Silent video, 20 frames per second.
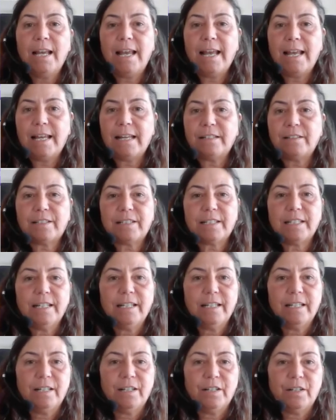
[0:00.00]
And
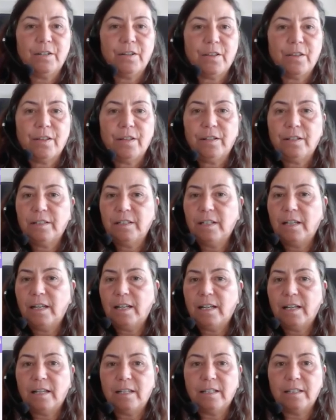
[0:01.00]

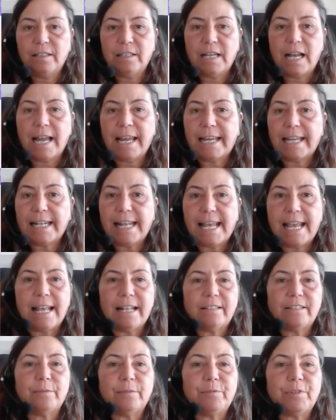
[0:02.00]
I can
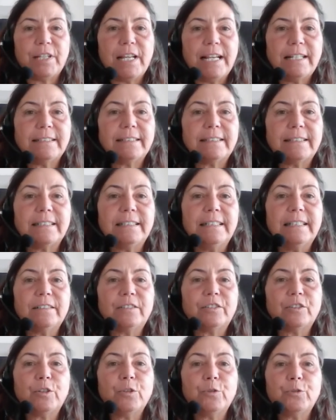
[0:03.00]
add some text.
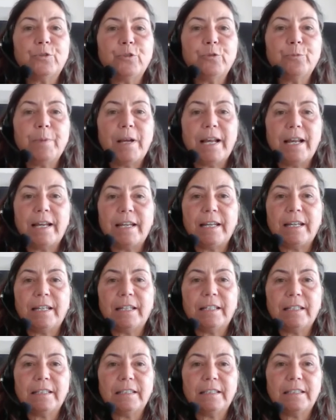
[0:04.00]
Let's go to my
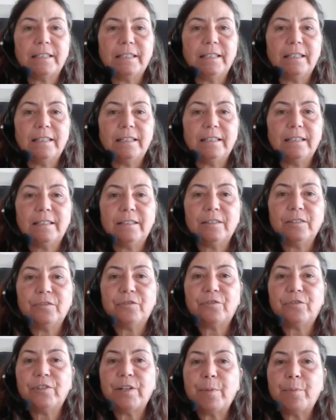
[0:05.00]

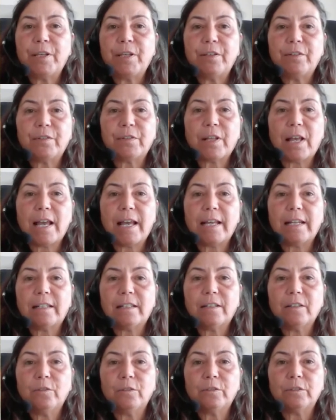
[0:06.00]
freebie side.
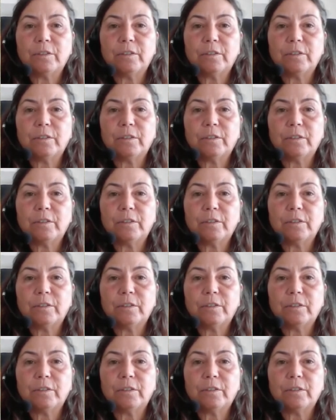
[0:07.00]
Hold